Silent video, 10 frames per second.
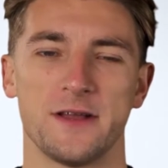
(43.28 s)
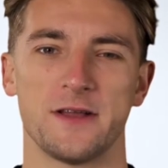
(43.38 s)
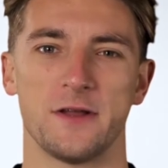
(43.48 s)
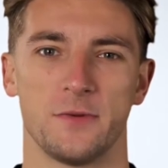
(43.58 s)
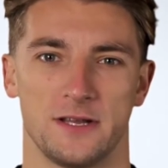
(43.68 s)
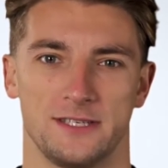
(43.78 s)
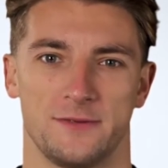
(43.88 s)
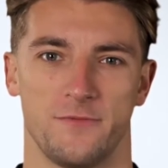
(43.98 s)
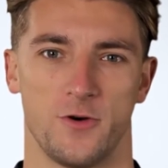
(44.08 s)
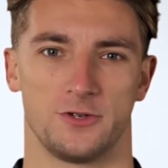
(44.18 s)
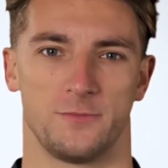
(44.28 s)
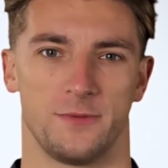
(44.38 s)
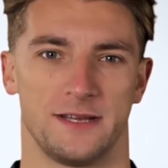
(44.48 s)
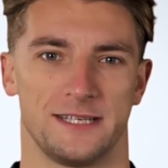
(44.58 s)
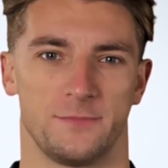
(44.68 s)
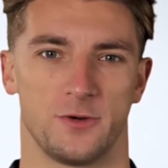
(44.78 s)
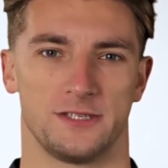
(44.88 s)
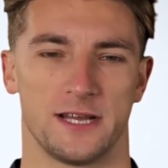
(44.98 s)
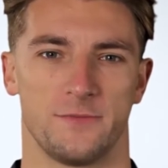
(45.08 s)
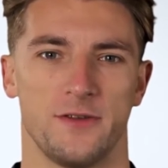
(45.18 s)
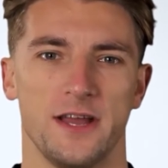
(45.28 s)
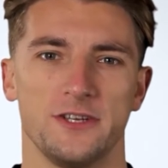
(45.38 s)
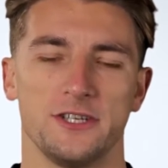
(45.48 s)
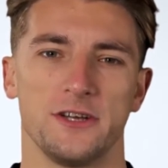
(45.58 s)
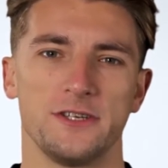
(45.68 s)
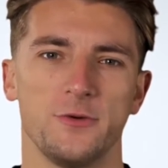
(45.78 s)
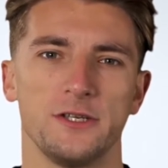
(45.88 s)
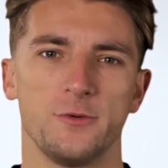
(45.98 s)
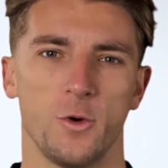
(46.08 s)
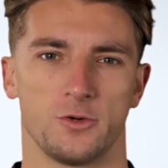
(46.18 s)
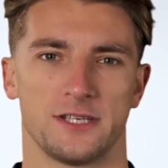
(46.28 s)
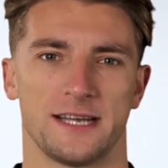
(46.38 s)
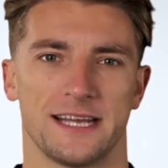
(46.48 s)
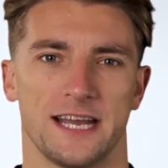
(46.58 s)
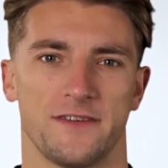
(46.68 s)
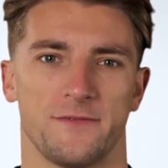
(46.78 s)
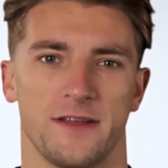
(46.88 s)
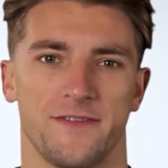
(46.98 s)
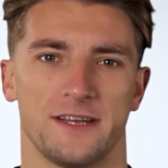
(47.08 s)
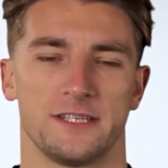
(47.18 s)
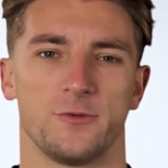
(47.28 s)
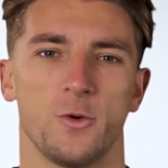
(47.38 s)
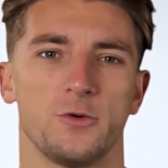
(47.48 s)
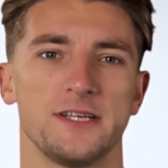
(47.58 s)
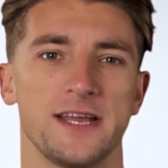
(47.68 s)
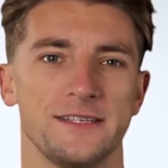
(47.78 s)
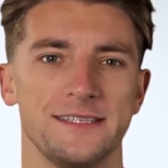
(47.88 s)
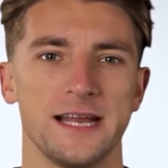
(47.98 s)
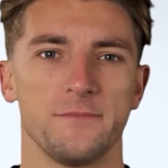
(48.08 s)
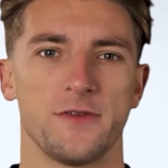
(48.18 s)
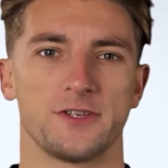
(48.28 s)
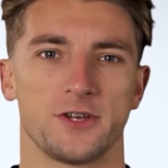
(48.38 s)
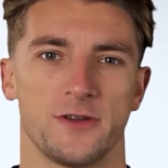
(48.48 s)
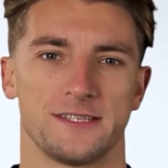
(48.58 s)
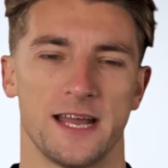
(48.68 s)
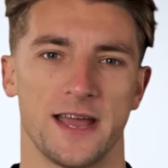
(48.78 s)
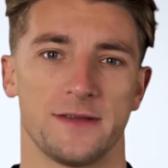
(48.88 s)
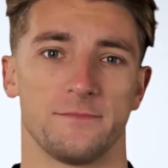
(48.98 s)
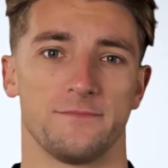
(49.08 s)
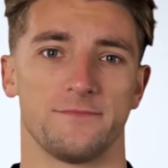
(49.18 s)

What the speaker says: The most important principles in the production of Swiss water decaf method is water, temperature and time.